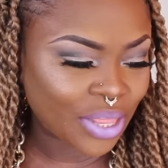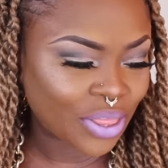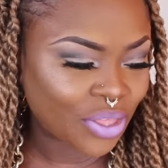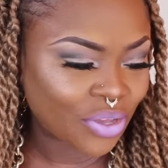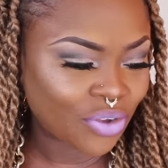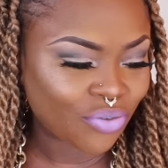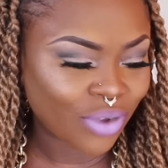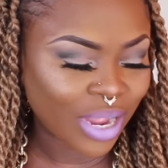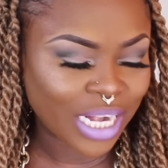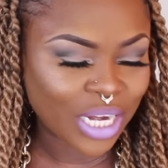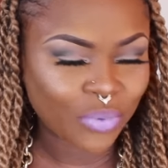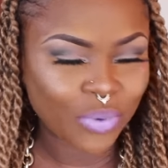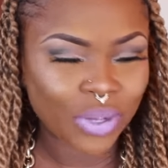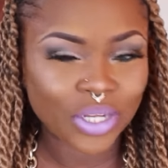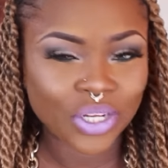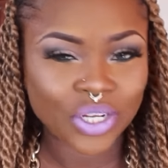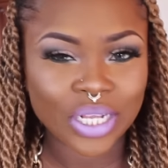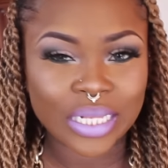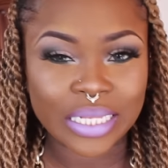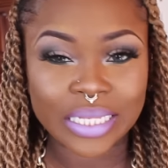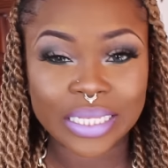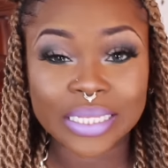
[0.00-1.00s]
in the
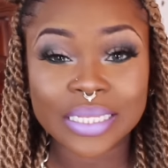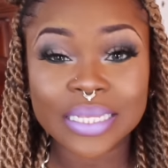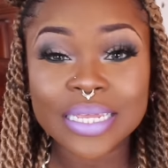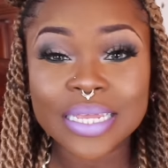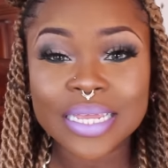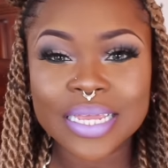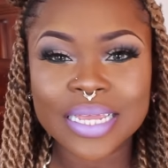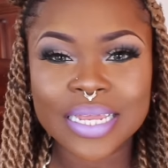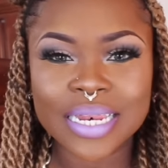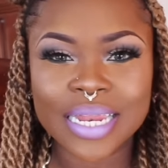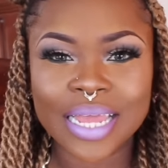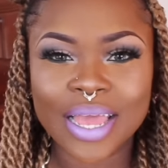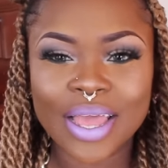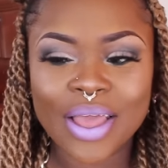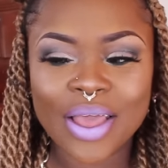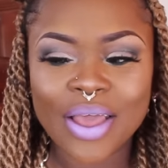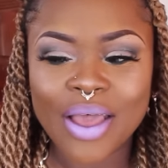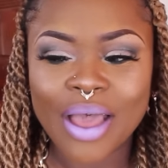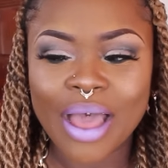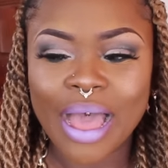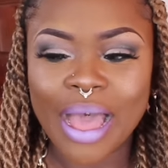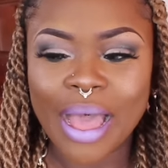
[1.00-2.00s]
graduation scene
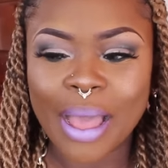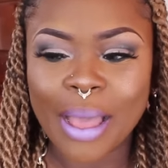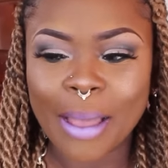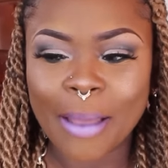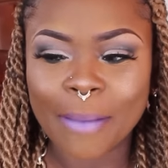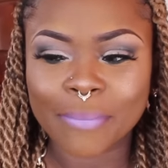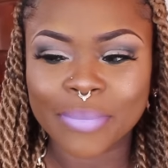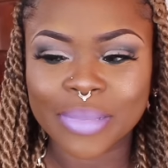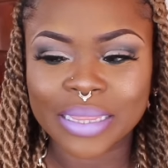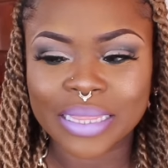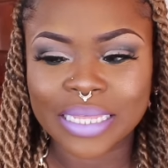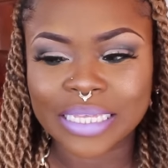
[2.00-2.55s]
um,